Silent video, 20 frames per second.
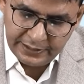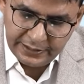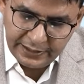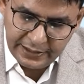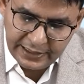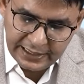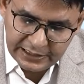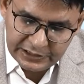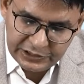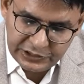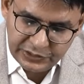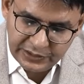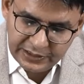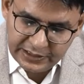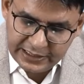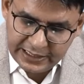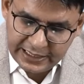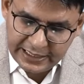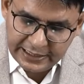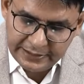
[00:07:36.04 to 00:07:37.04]

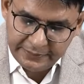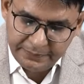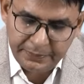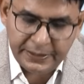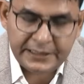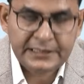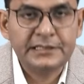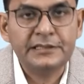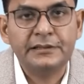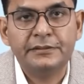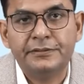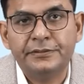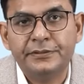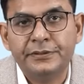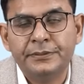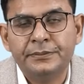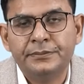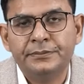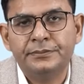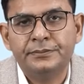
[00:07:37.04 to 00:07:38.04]
Natural and passive,
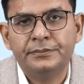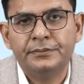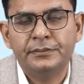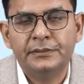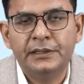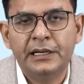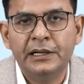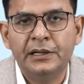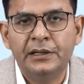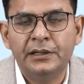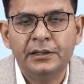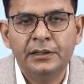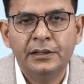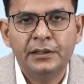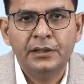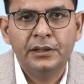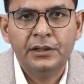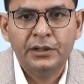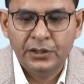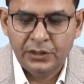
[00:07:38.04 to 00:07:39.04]
that
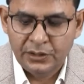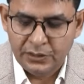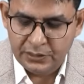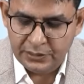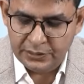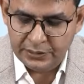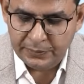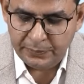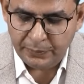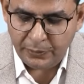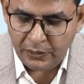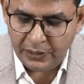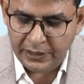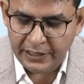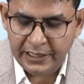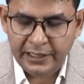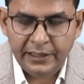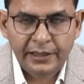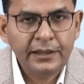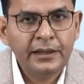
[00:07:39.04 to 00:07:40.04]
the
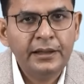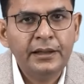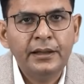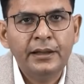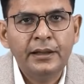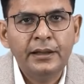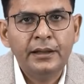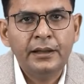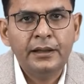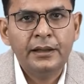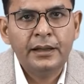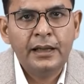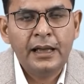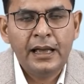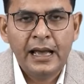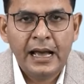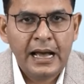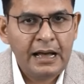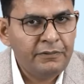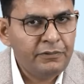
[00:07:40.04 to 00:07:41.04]
body
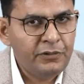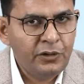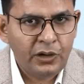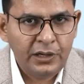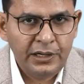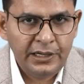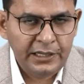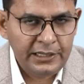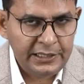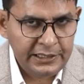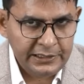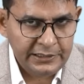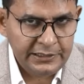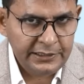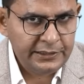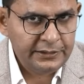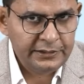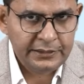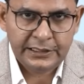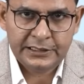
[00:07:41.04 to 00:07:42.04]
have not done
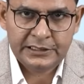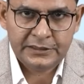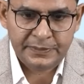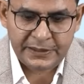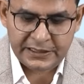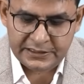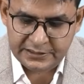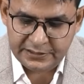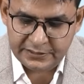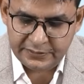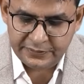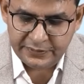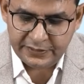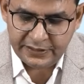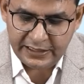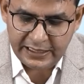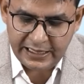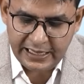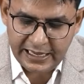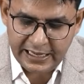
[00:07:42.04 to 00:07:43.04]
anything, that is passive,
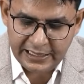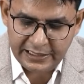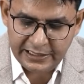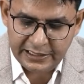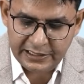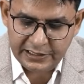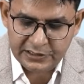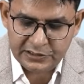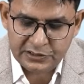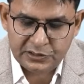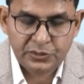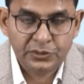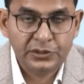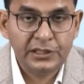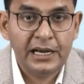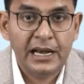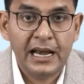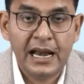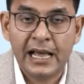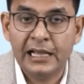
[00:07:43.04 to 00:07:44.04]
and it is through
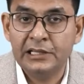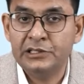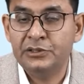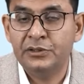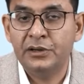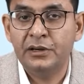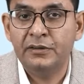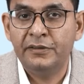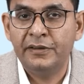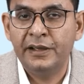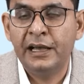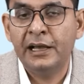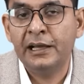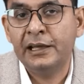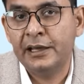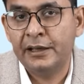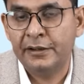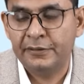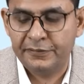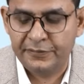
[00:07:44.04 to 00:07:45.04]
the natural way a
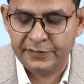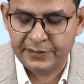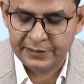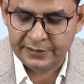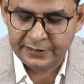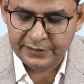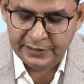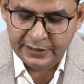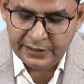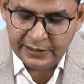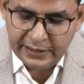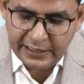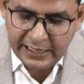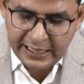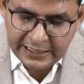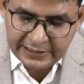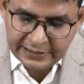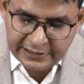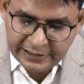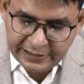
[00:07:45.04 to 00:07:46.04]
gift,
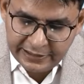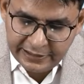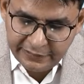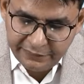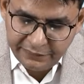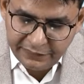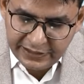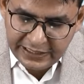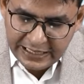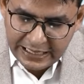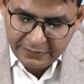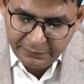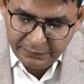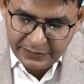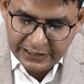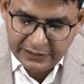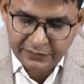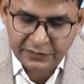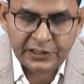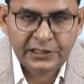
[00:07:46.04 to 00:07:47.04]
and the gift can
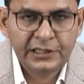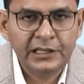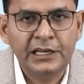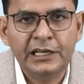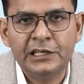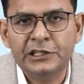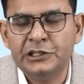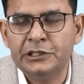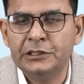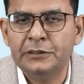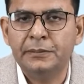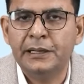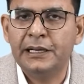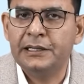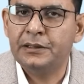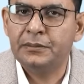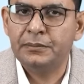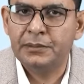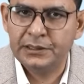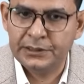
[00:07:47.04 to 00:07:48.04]
be given in the nature by
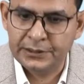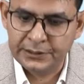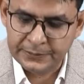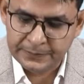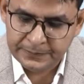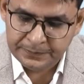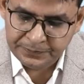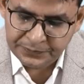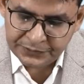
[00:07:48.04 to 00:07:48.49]
the mother.